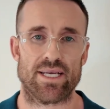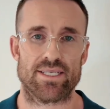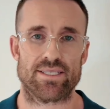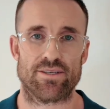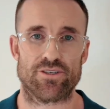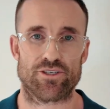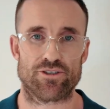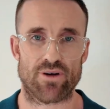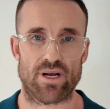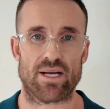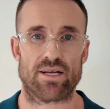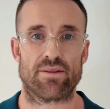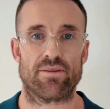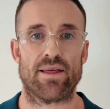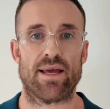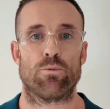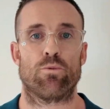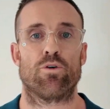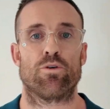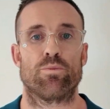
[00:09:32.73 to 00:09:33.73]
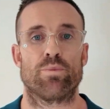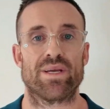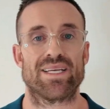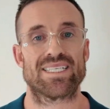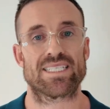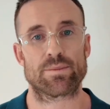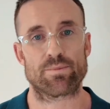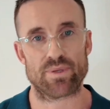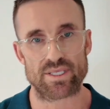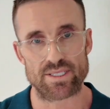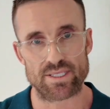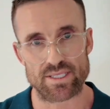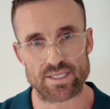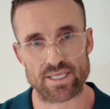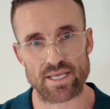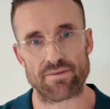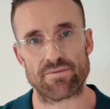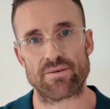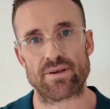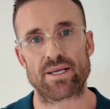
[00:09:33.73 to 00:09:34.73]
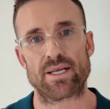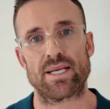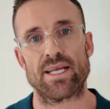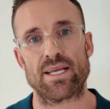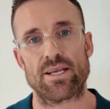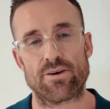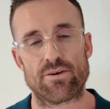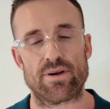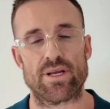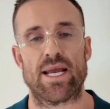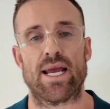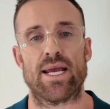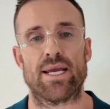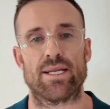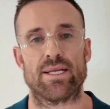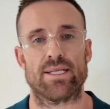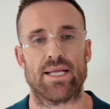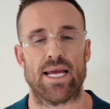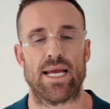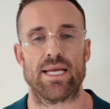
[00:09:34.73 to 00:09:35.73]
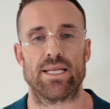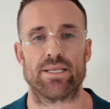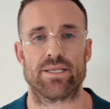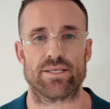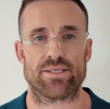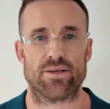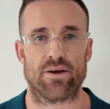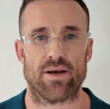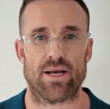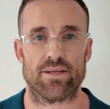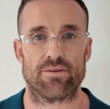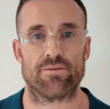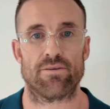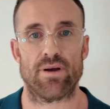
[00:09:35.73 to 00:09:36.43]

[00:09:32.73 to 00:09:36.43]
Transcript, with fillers: is a drug that would be specifically created and designed